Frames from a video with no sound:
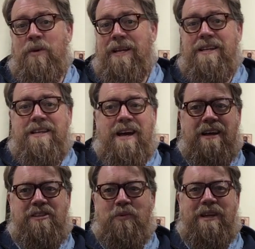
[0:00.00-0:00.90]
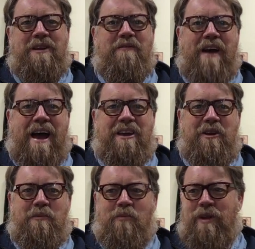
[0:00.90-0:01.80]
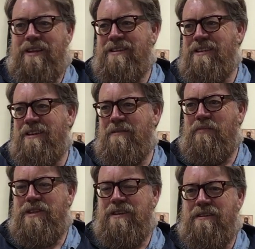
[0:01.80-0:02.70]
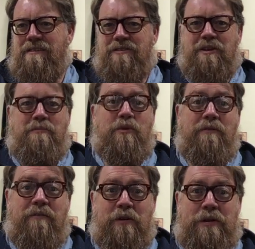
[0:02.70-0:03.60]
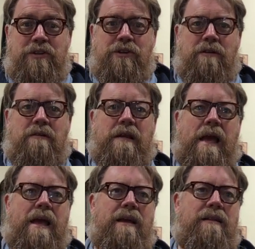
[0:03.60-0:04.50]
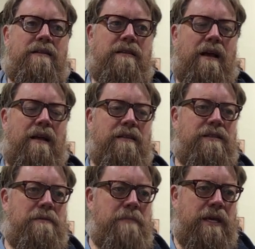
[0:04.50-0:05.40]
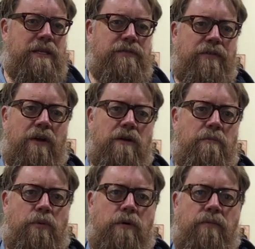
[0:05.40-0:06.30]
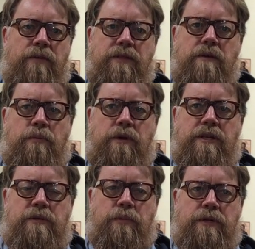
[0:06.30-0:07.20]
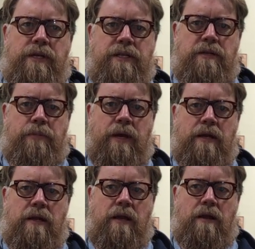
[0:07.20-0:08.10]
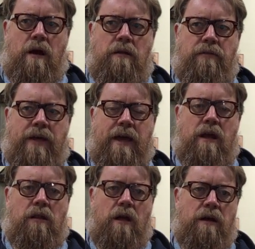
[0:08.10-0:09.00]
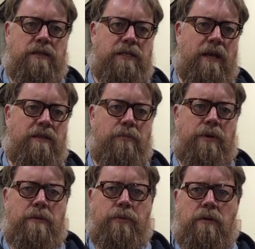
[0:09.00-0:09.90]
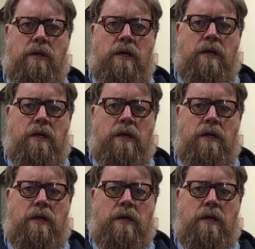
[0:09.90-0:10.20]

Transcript: we need to dust, we need to vacuum, we need to move furniture. And to me, it's very important that the priest participate in all of that alongside the people,